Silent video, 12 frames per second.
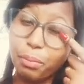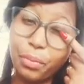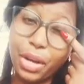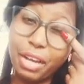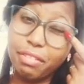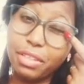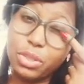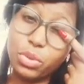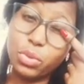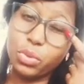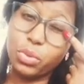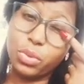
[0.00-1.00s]
private
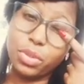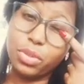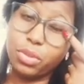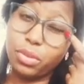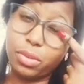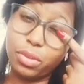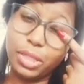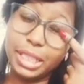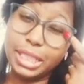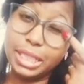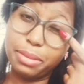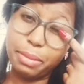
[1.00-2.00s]
schools or
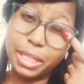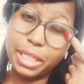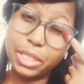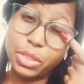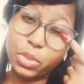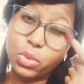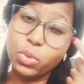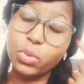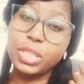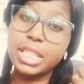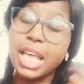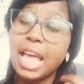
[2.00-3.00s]
independent
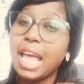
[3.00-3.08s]
schools